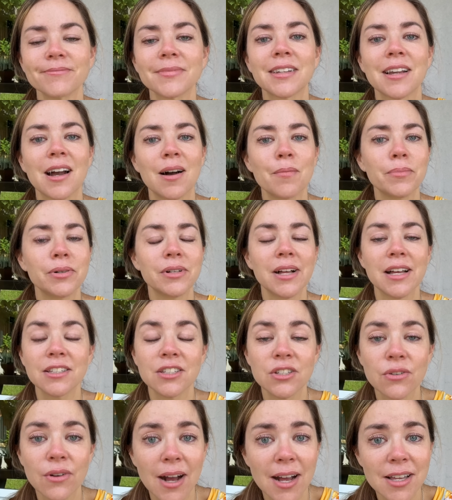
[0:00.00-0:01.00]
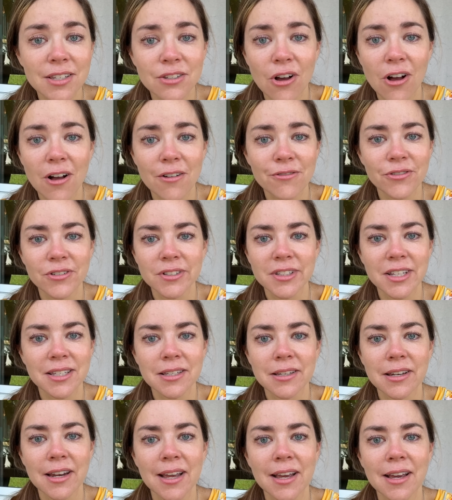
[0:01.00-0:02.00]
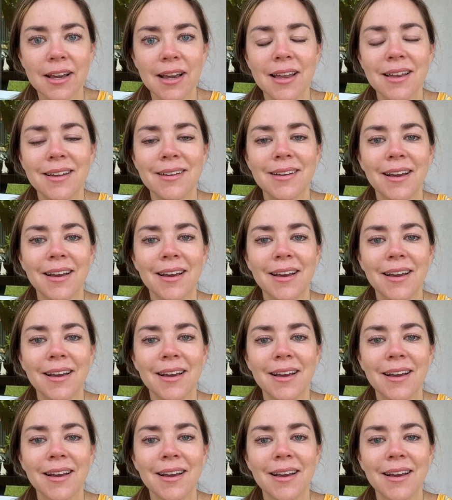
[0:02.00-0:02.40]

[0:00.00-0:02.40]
God bless you guys all for listening.